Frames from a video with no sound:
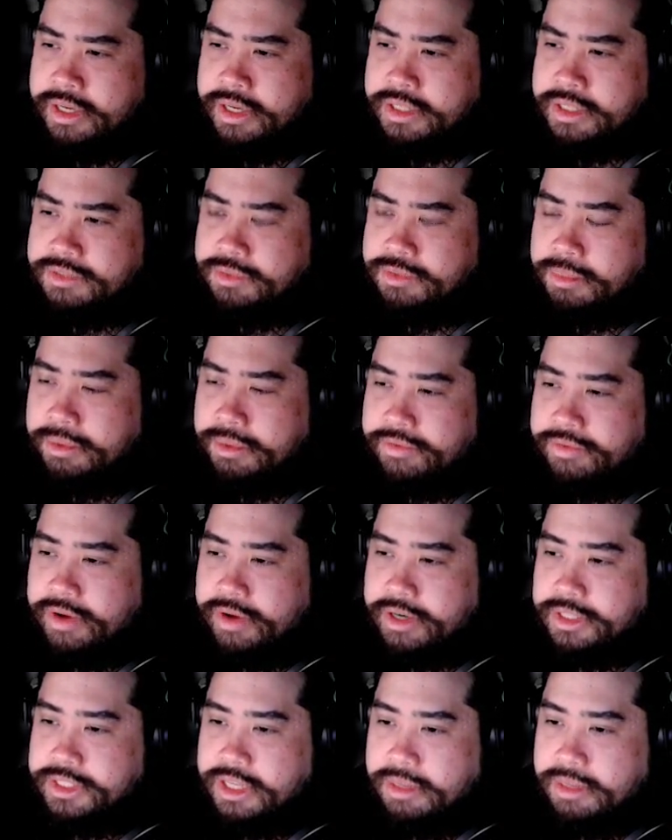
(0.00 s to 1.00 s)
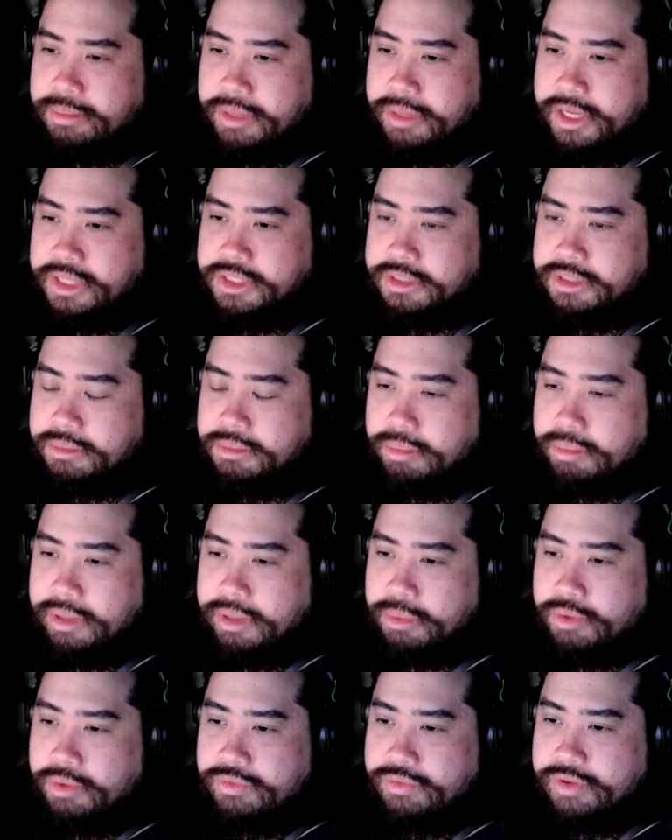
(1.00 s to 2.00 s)
As for my fire type agent, blame
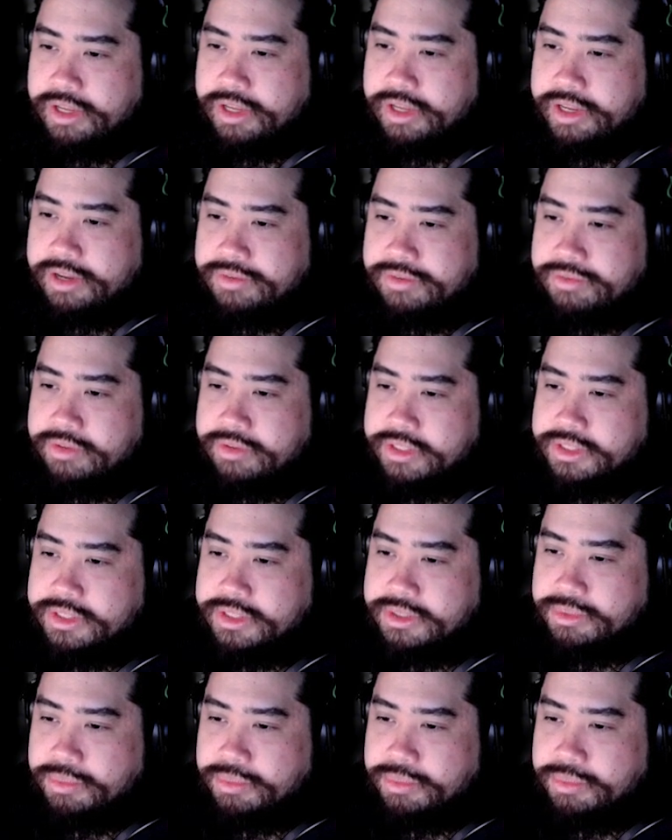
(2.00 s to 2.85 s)
Nova again for this.